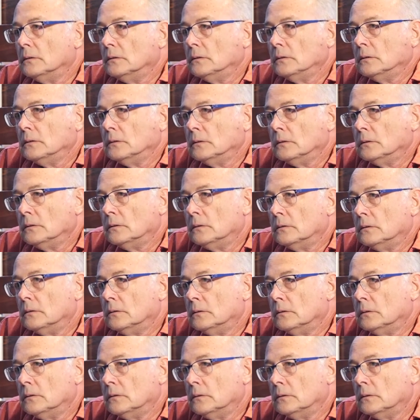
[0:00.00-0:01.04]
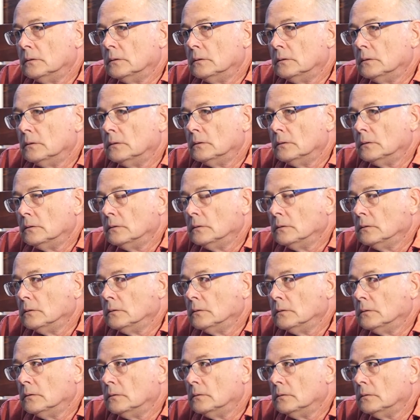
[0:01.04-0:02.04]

No one is speaking in this clip.